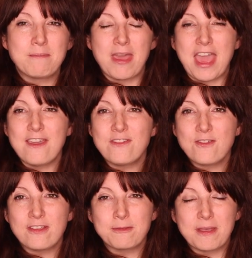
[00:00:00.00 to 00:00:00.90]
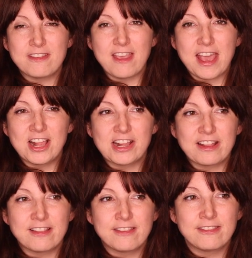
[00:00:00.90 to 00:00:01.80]
behaviour
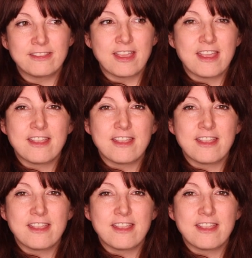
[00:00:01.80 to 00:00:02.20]
expectations,